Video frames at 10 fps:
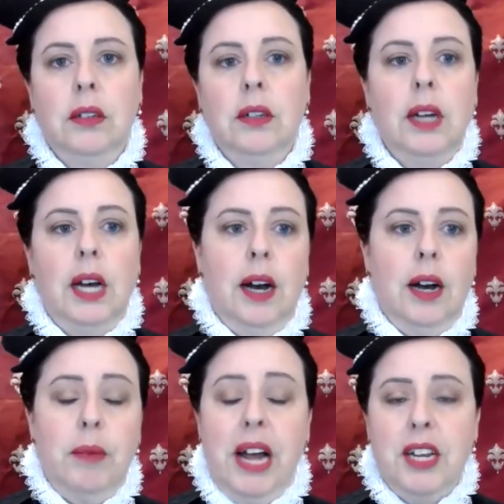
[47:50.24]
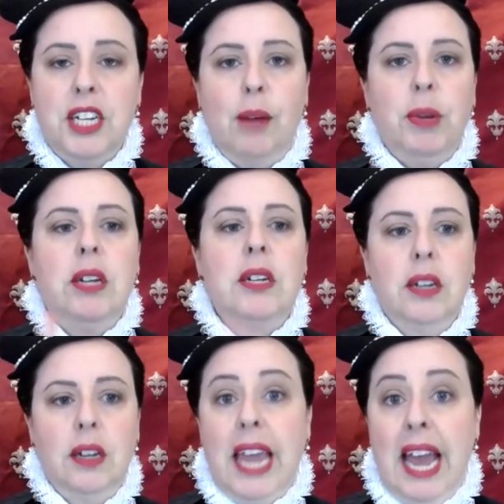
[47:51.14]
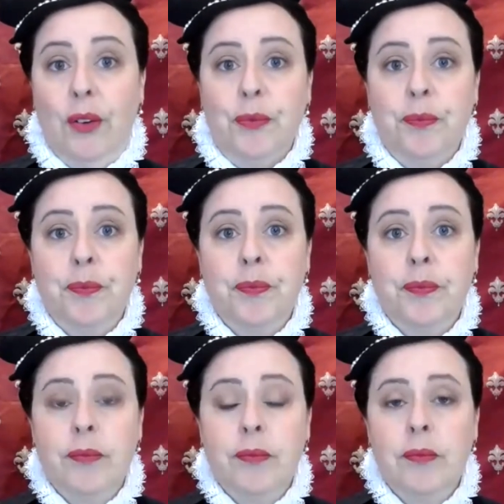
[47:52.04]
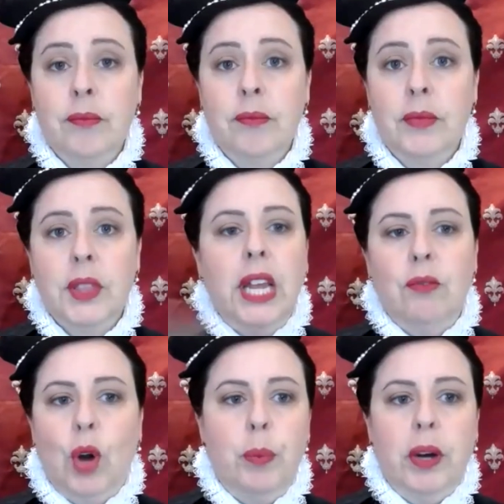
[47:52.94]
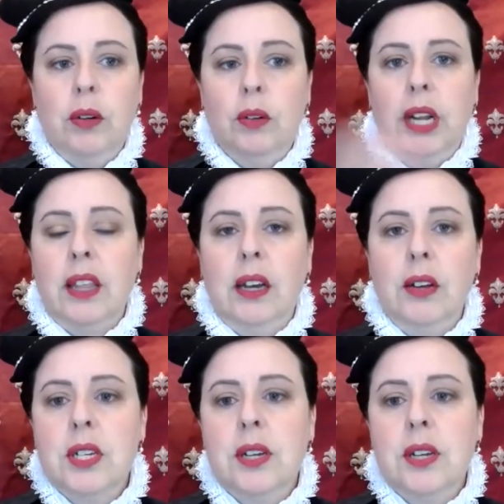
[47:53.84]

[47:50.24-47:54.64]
under doublet, gown, then roper or anything else.